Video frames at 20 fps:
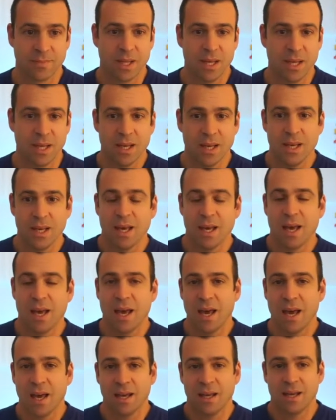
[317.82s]

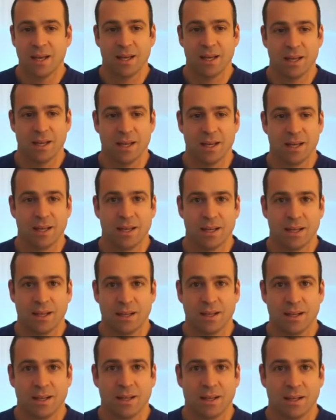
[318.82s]

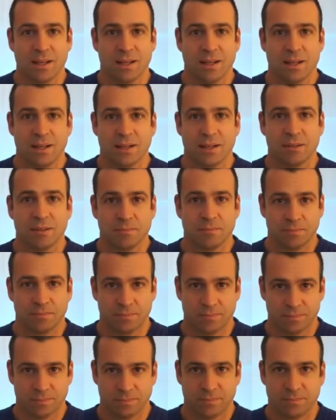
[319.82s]

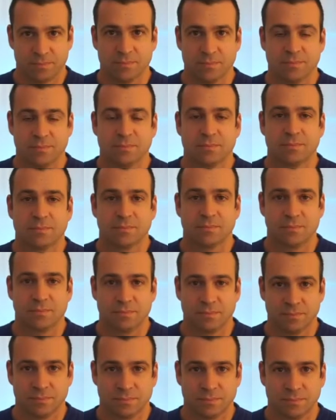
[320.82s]

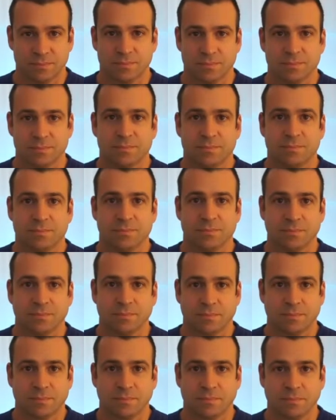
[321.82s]

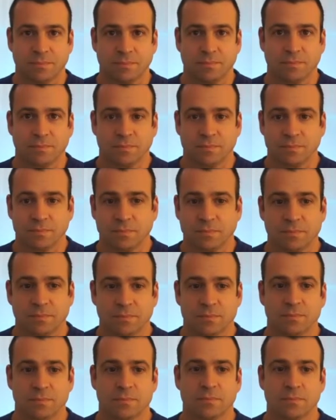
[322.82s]

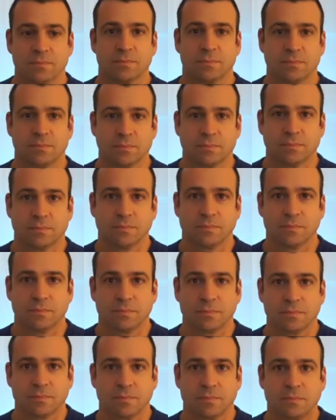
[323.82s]

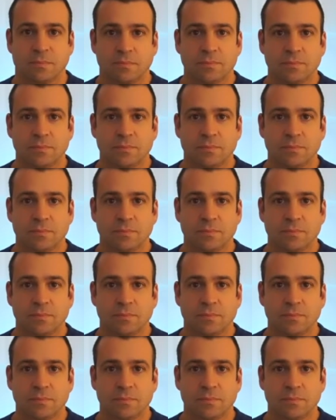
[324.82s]
(not speaking)